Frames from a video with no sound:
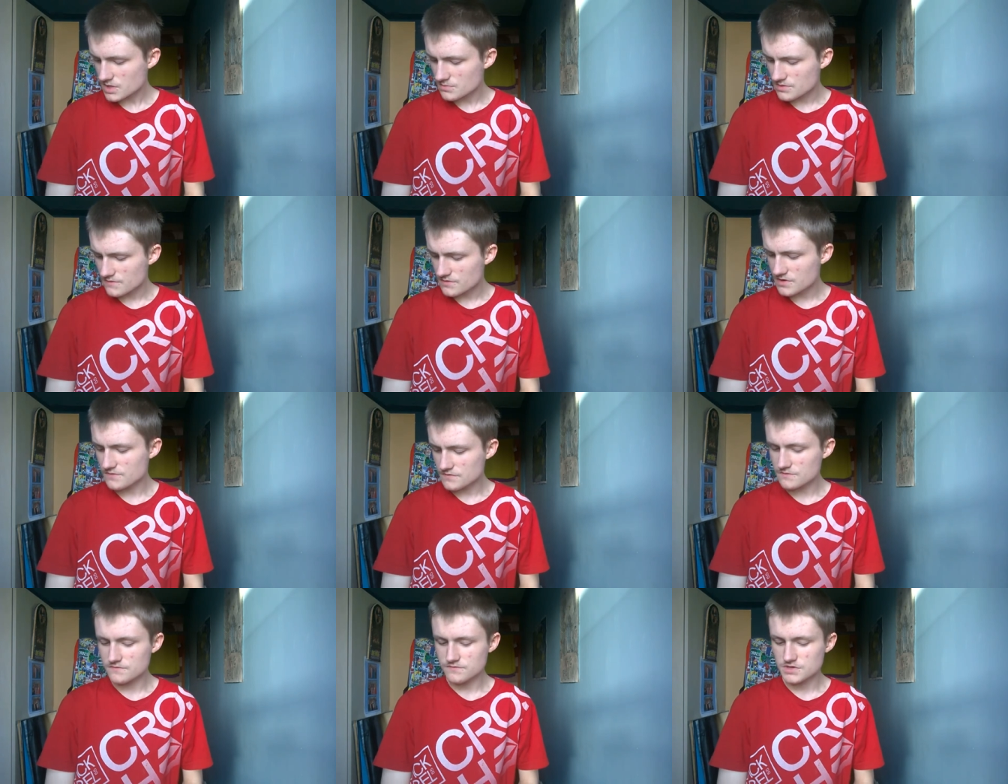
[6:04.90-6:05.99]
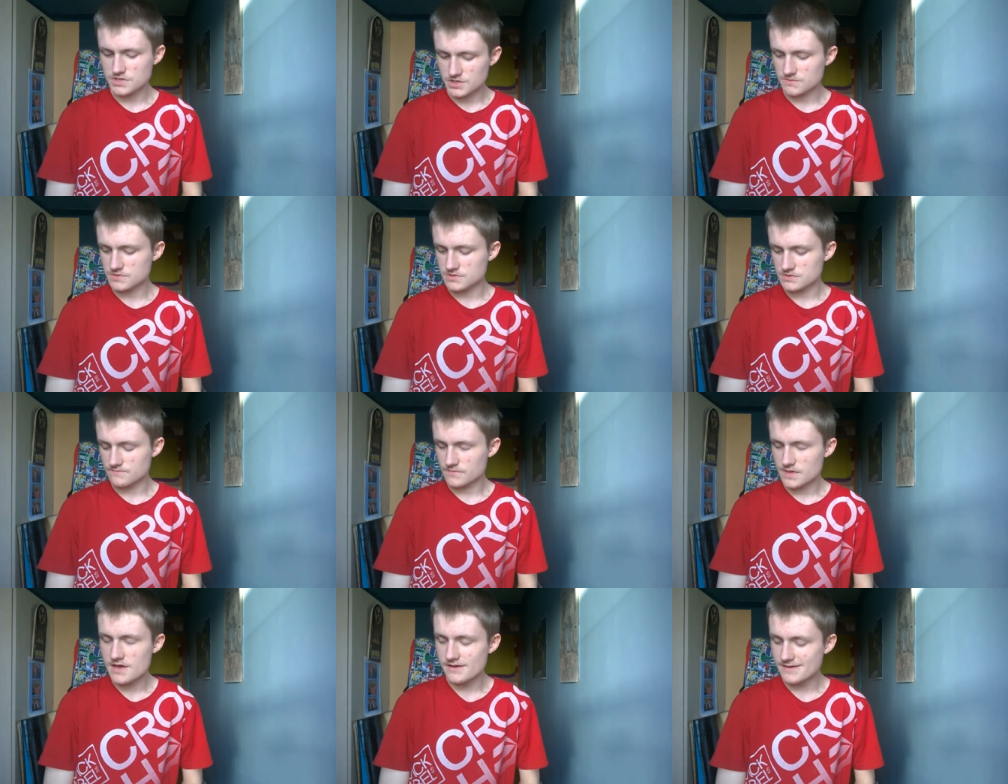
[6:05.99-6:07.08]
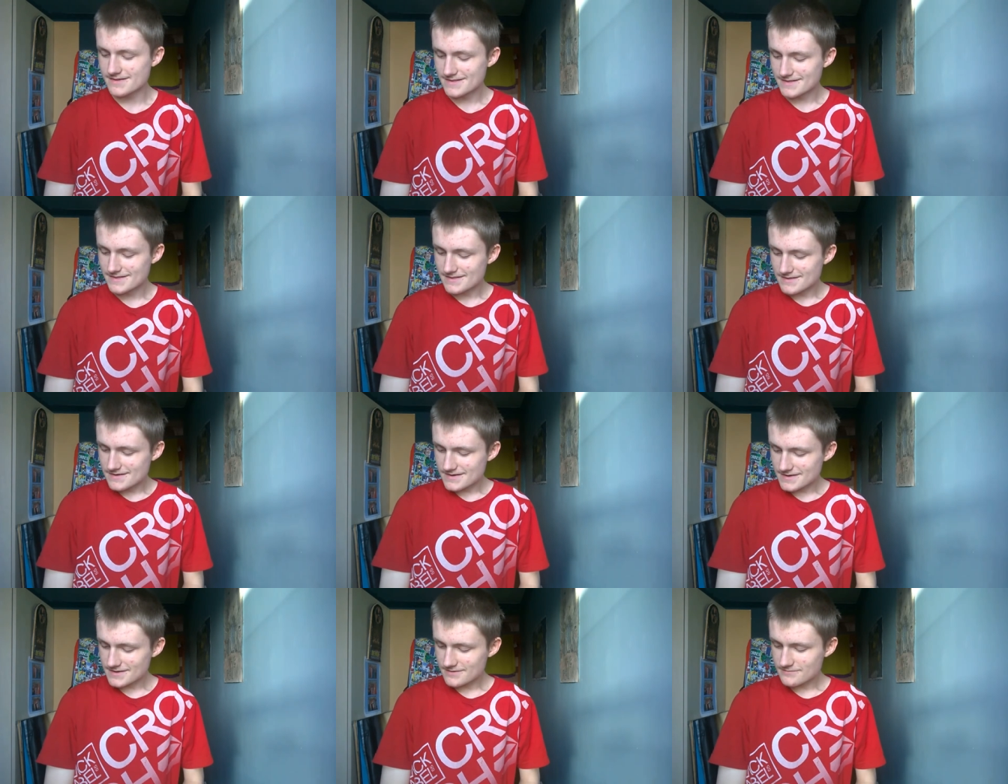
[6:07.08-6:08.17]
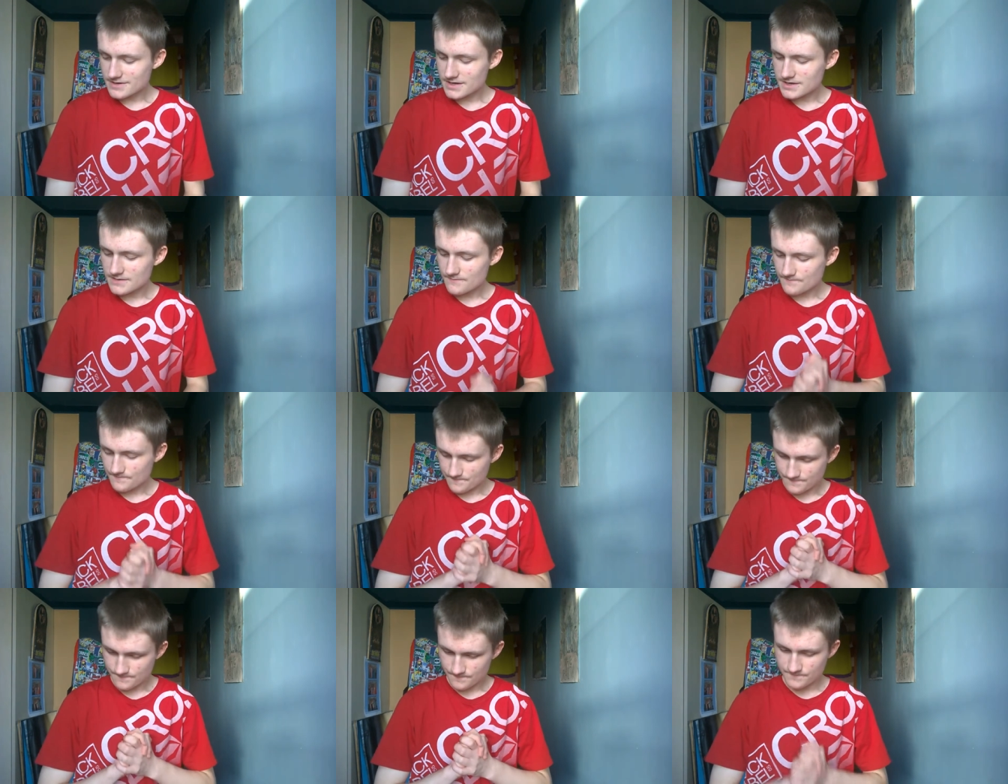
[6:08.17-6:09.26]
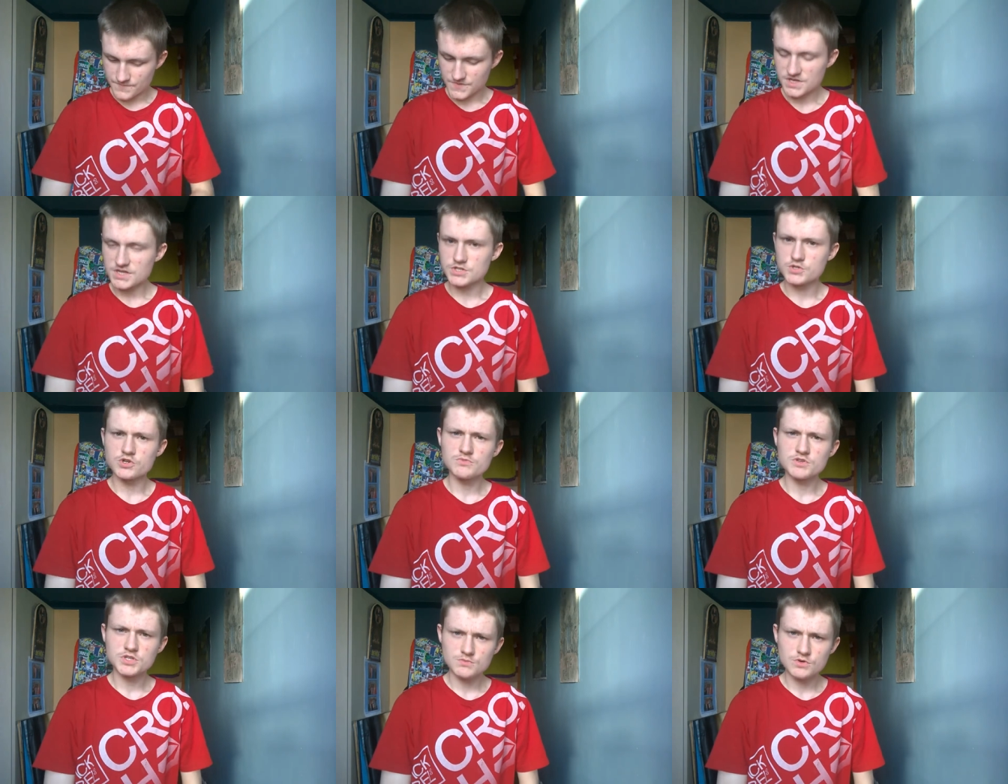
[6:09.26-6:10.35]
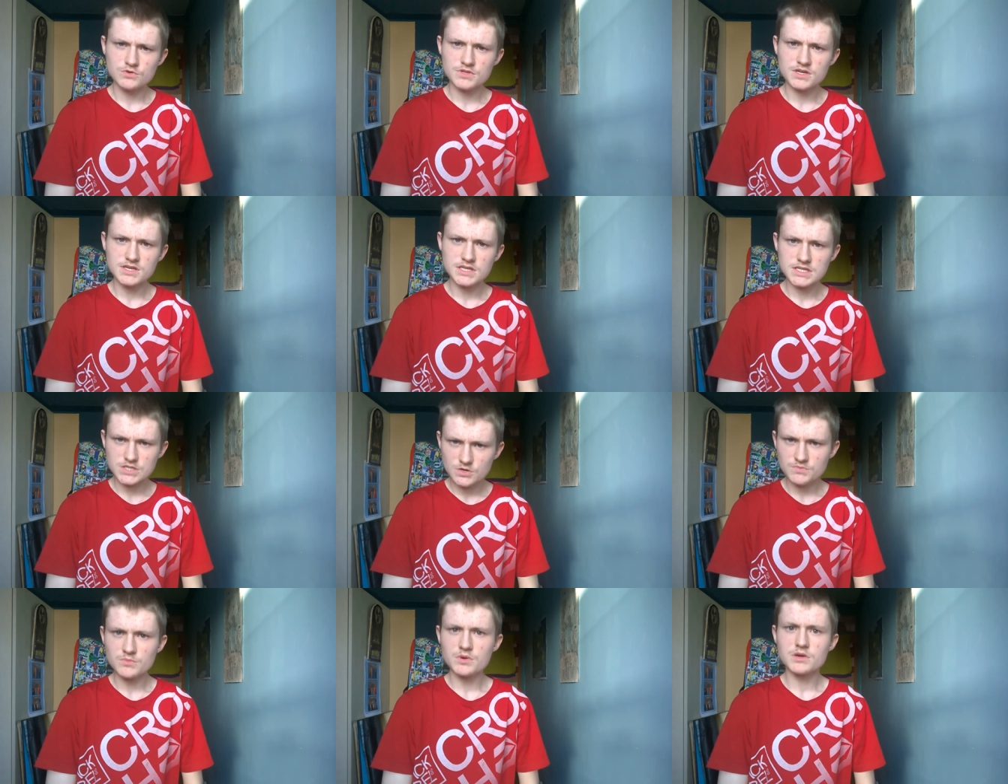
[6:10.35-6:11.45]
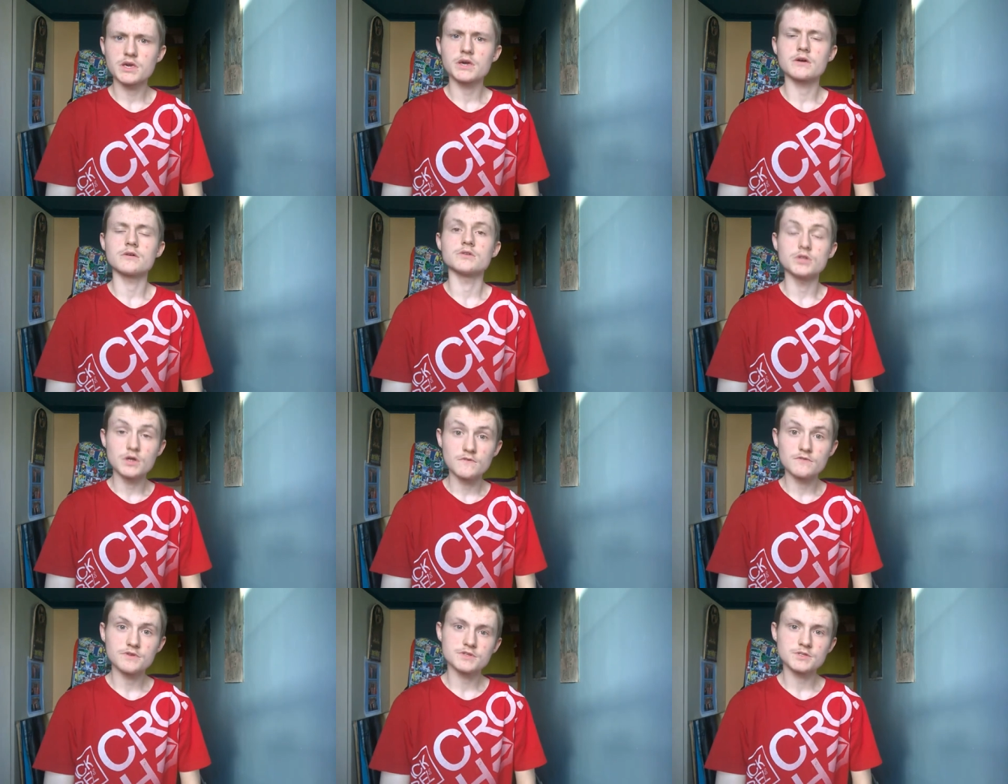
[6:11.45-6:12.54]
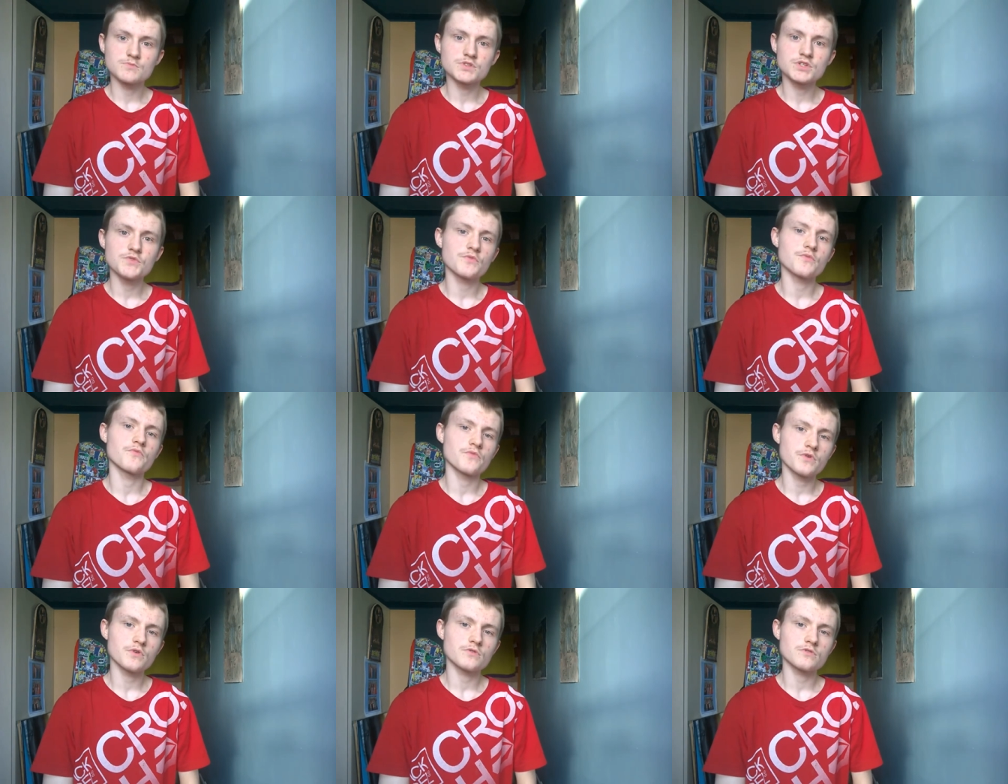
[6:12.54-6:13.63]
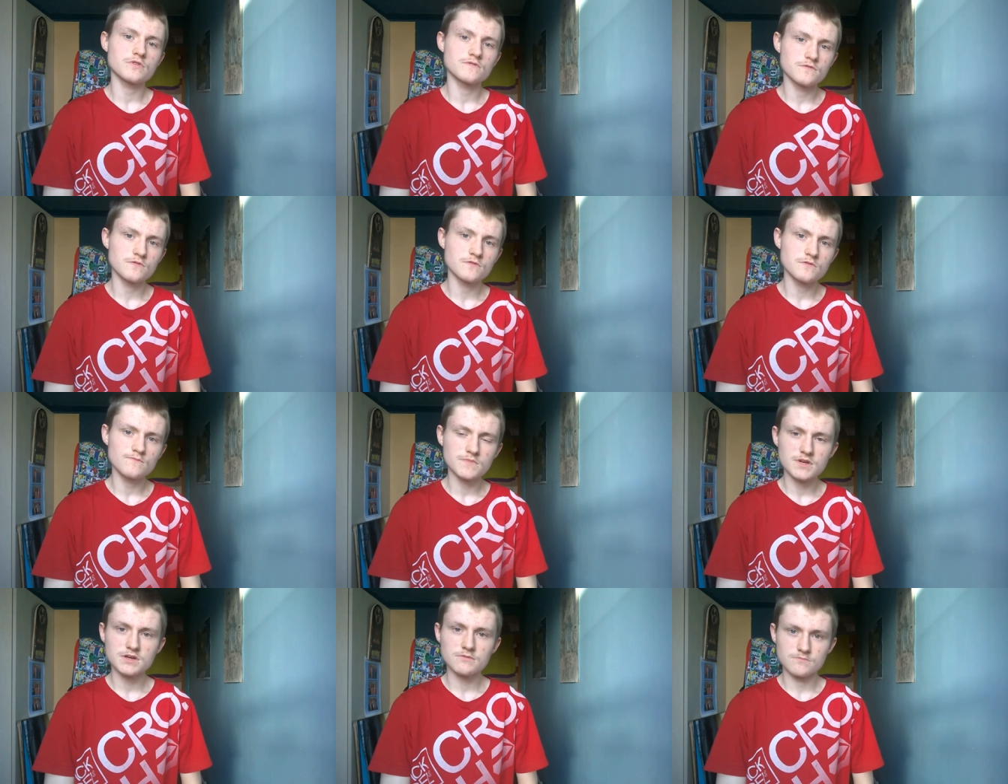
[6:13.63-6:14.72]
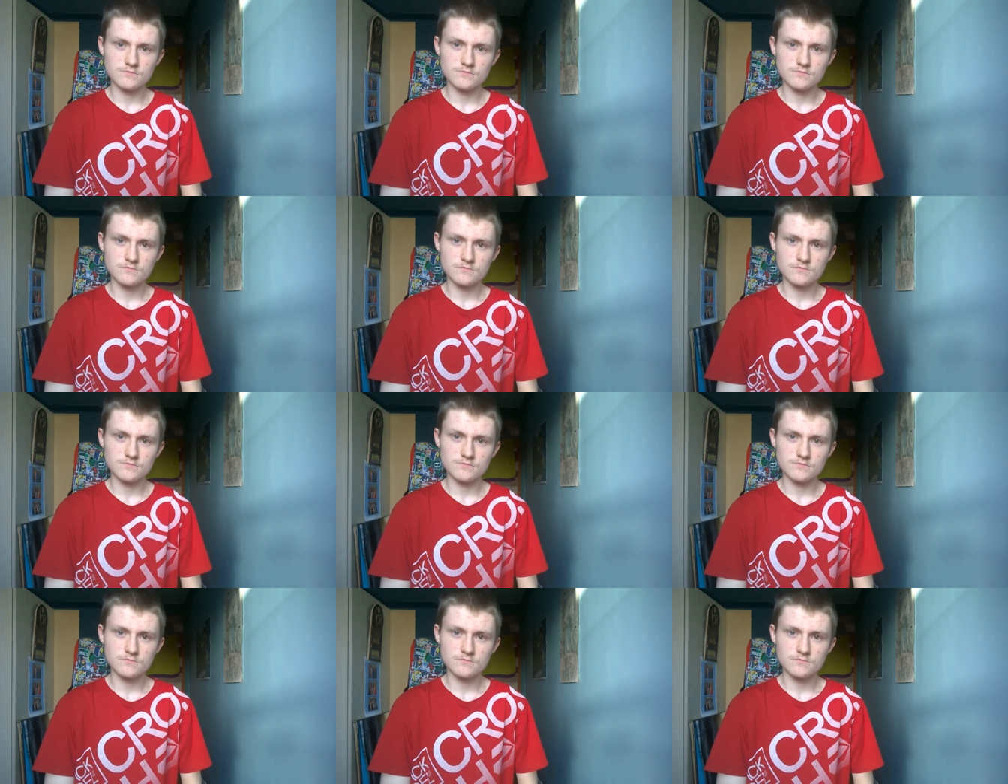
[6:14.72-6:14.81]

But either way, feel free, it's up to you. Anyway, yes, join me tomorrow, that is, as I'll be making another SMG from Far Cry 4.